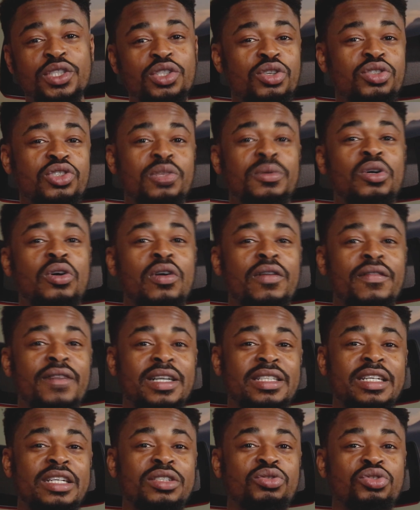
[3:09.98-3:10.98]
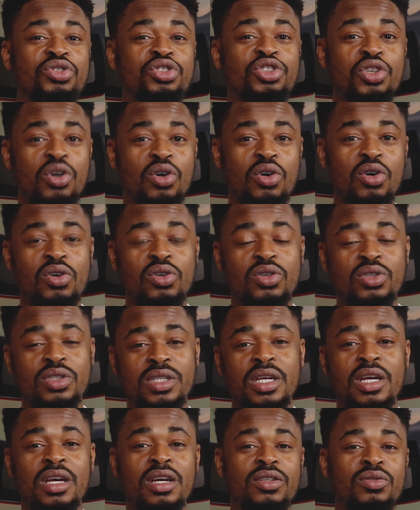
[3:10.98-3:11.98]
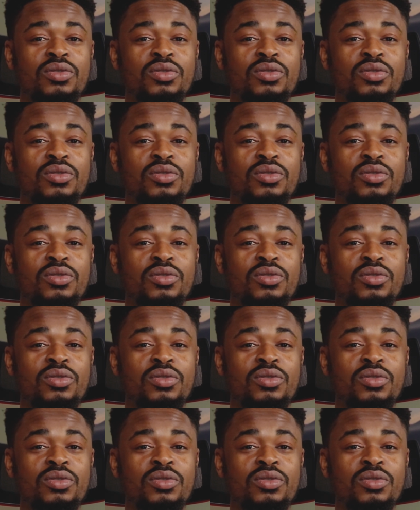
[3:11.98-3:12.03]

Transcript: videos to be converted to shorts,